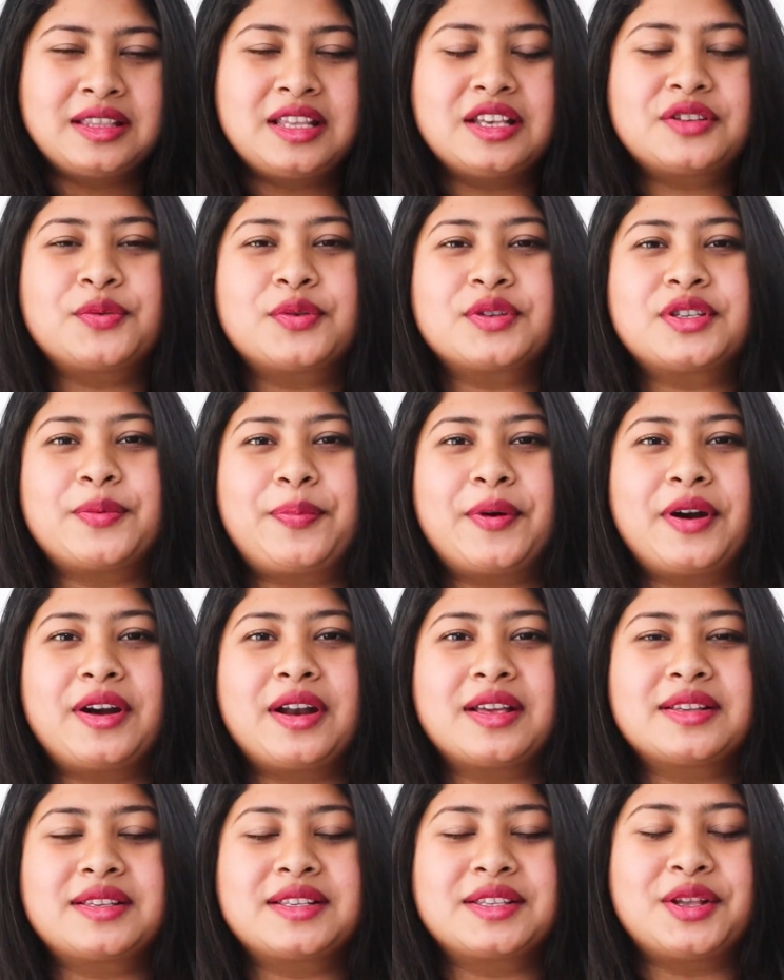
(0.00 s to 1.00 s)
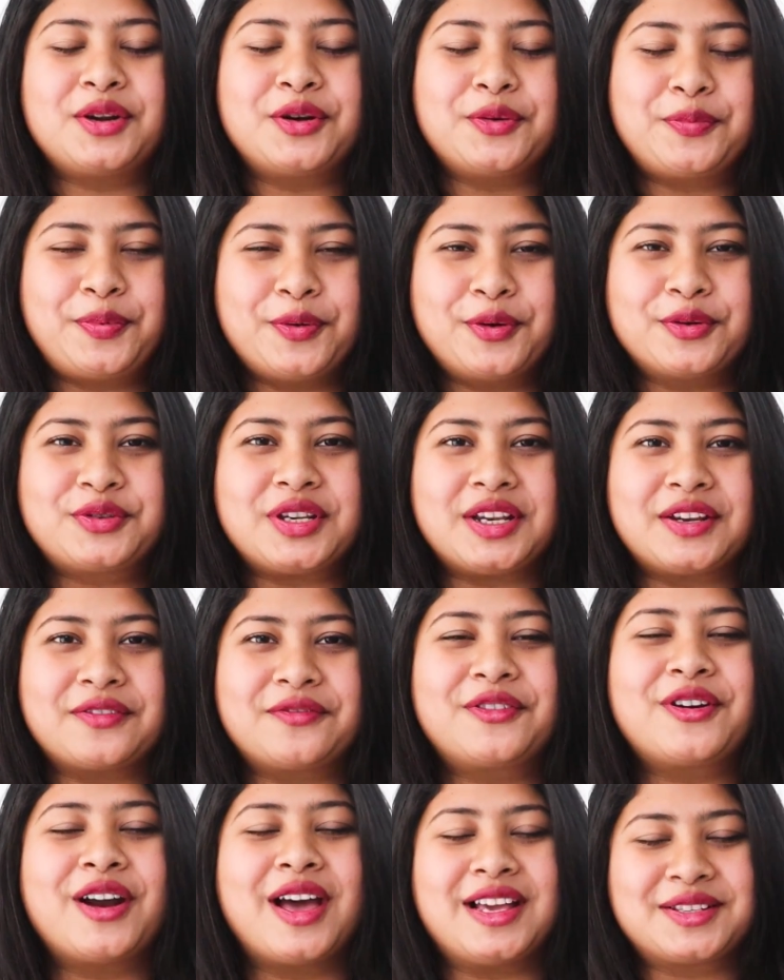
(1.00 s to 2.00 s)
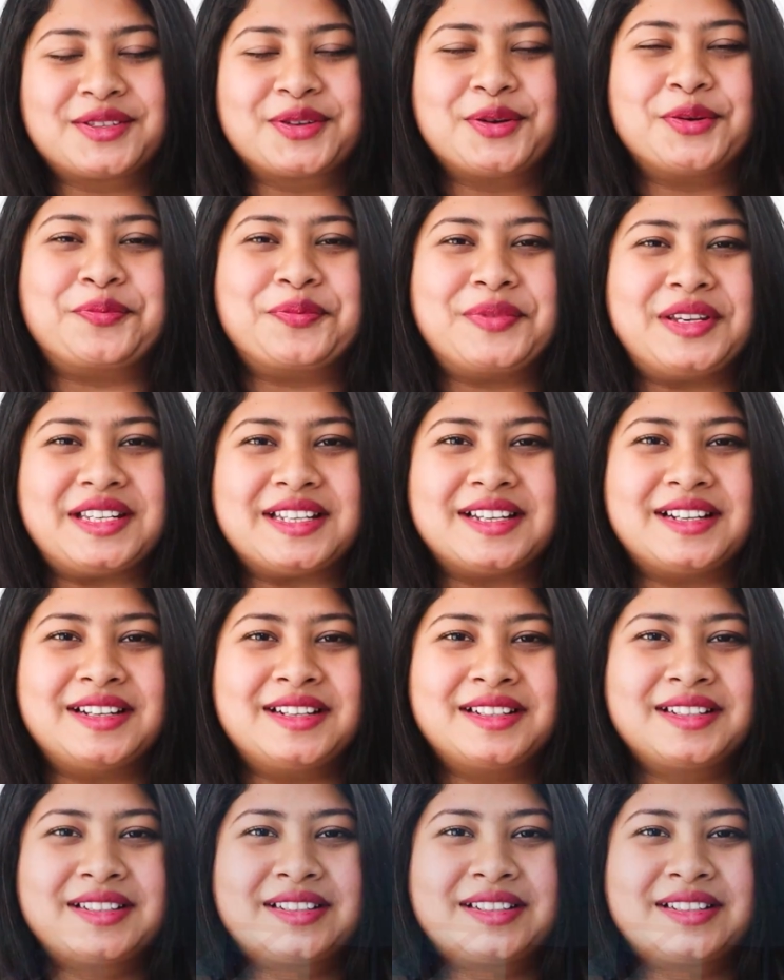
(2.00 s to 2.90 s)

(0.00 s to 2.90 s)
This was Aparna Singh reporting for iscope.media.